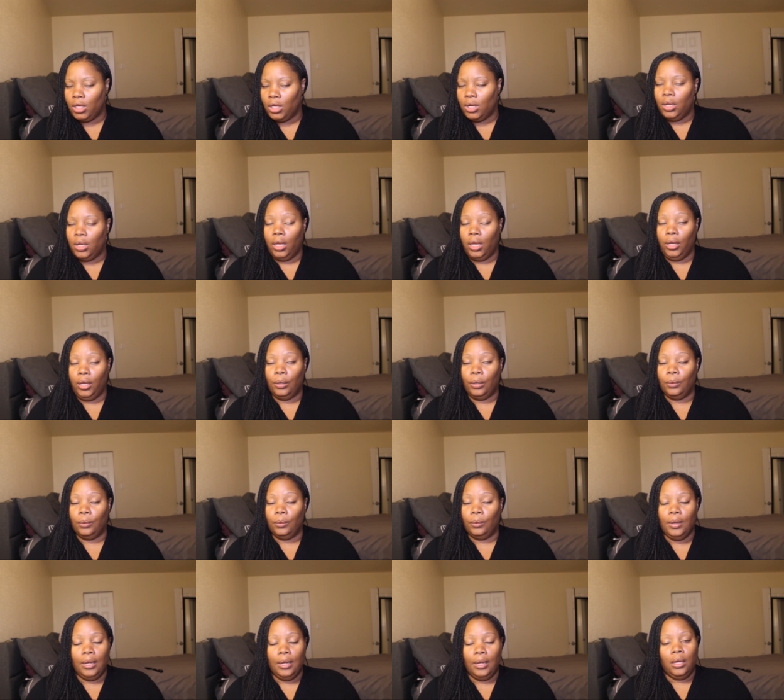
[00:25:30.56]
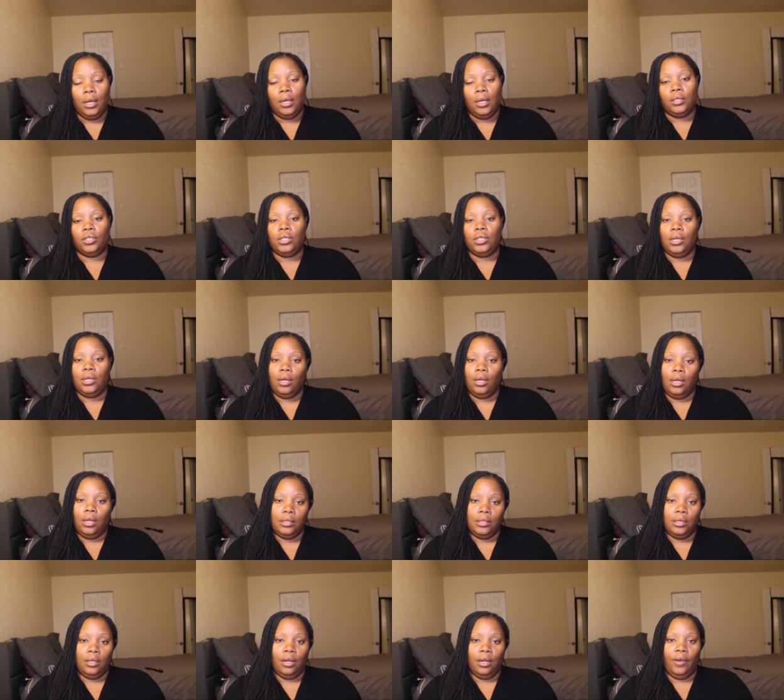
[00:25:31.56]
Anywho, so she goes
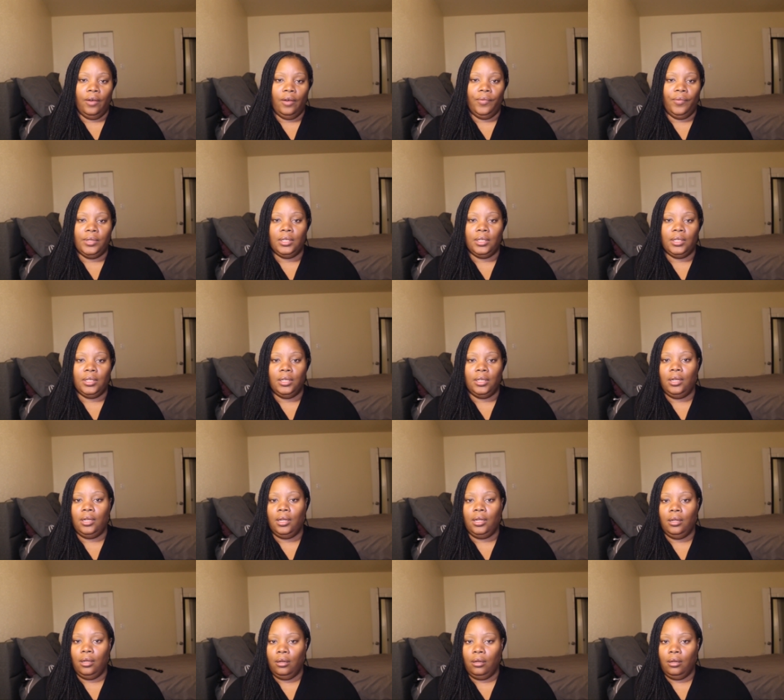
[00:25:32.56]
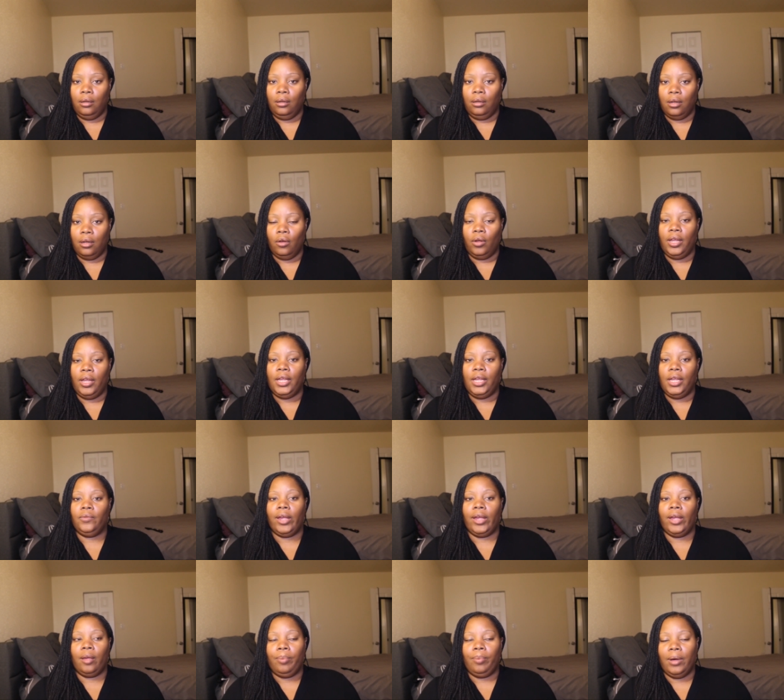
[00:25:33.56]
into the office and he, you know, he's
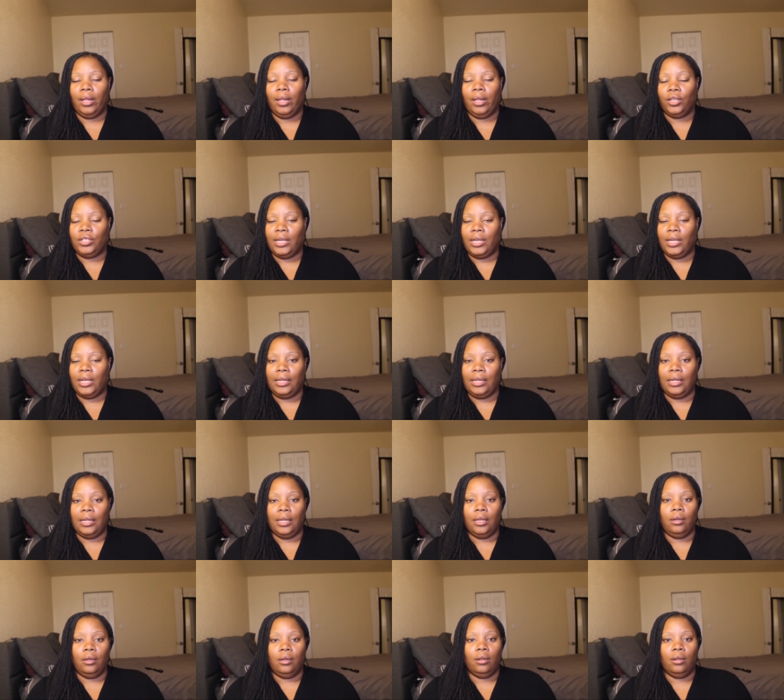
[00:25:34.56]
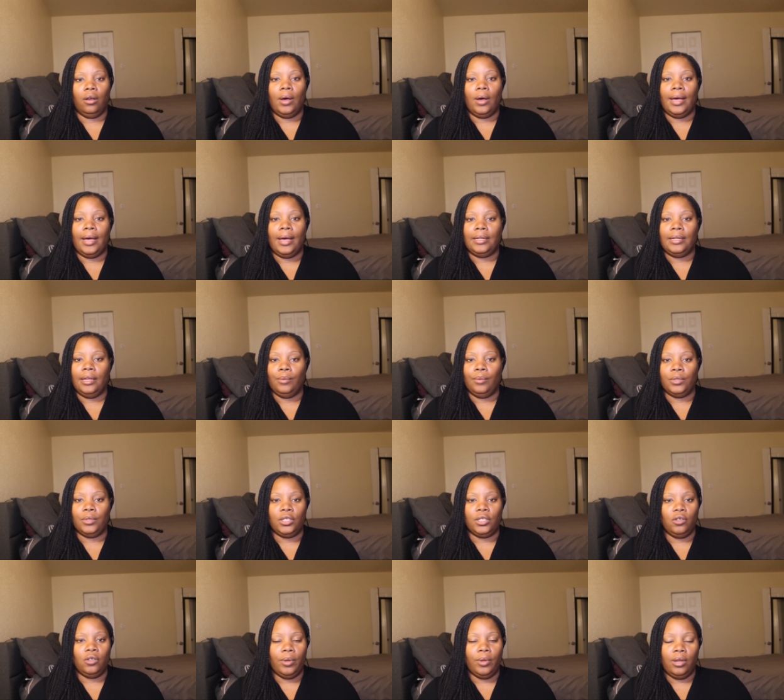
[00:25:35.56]
very apologetic and, you know, it was
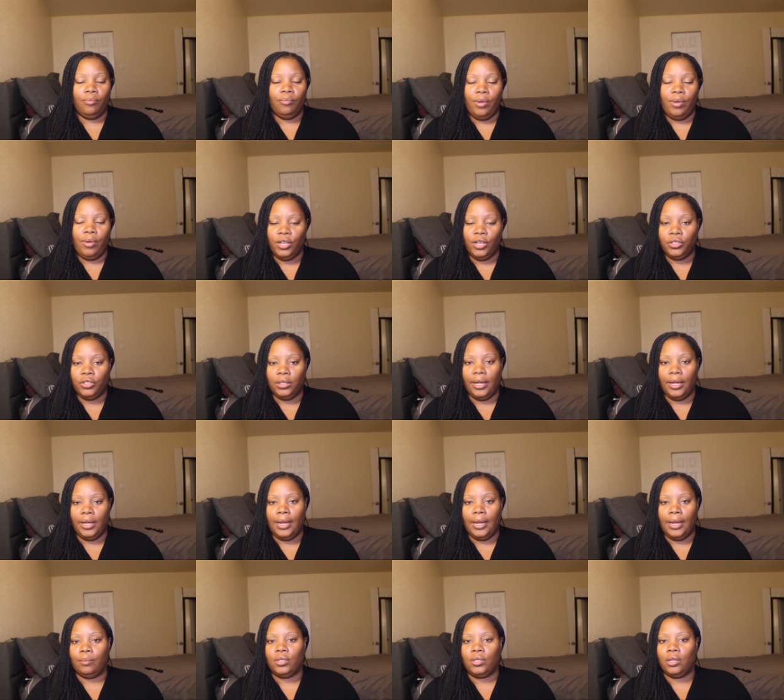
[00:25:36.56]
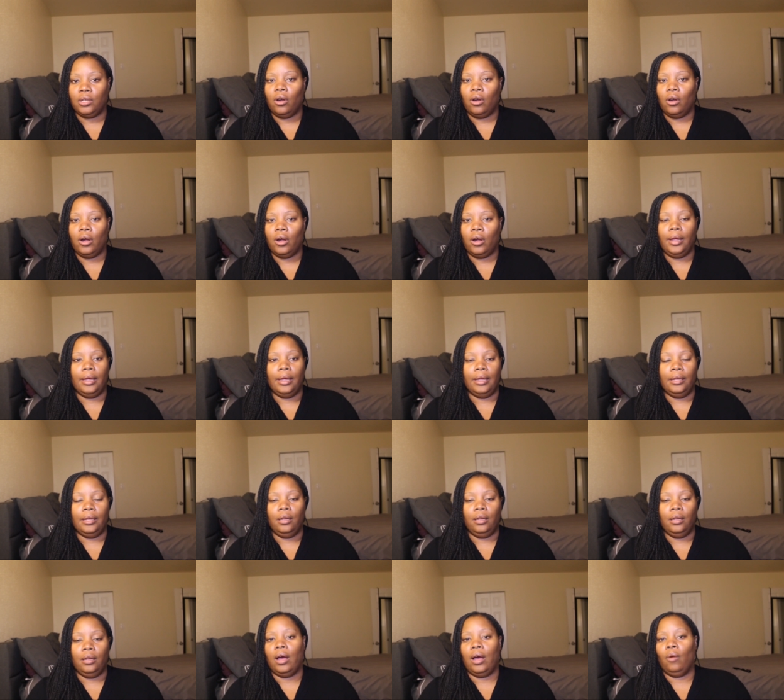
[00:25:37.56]
stupid and petulant and I'm sorry and,
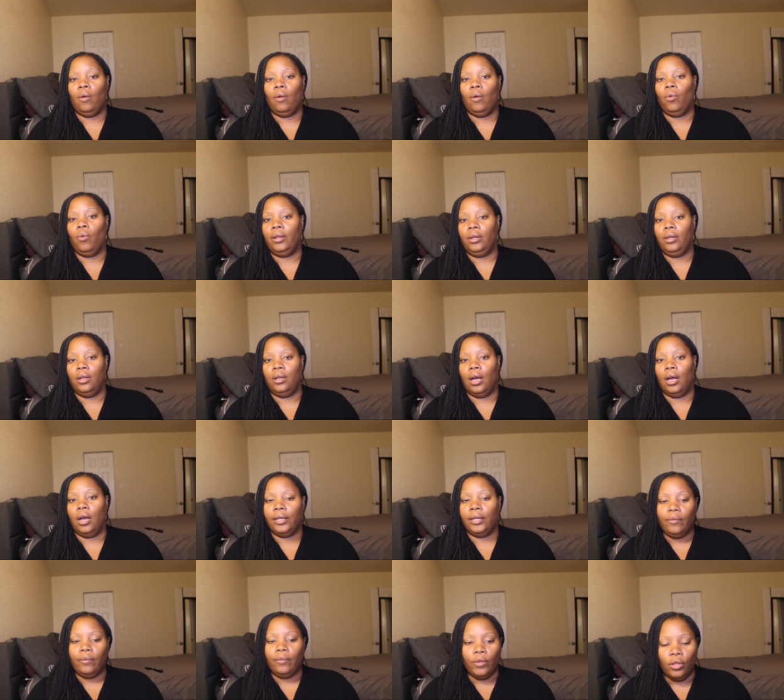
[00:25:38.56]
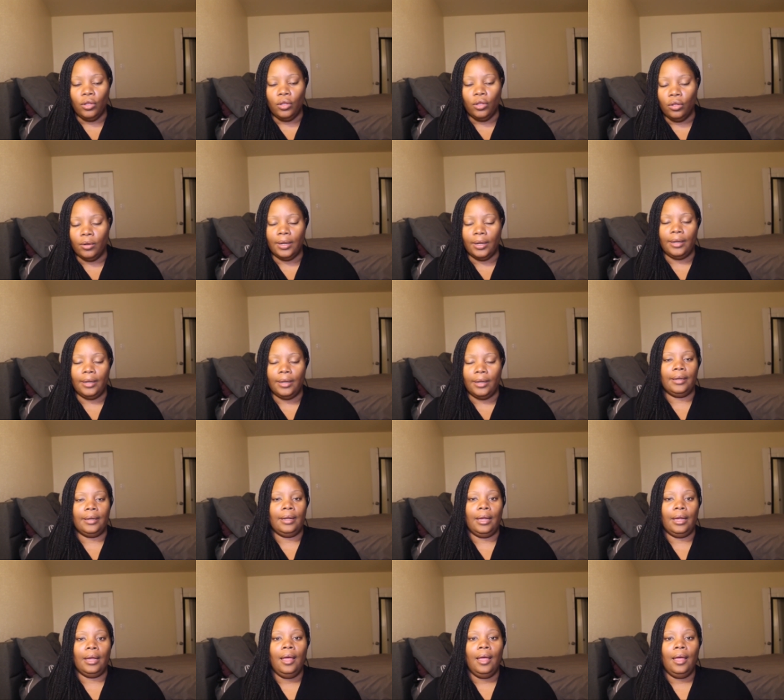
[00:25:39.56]
you know, I love you, da da da
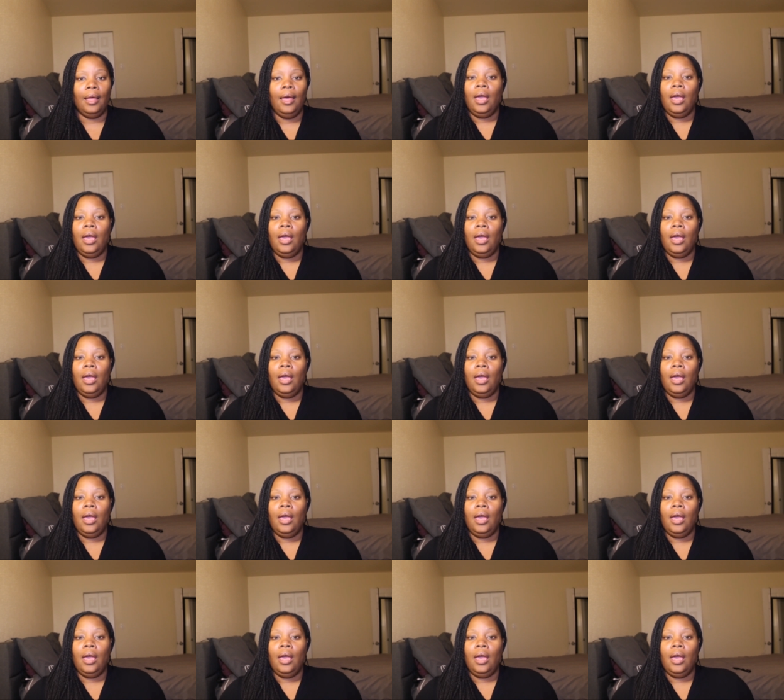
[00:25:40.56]
da.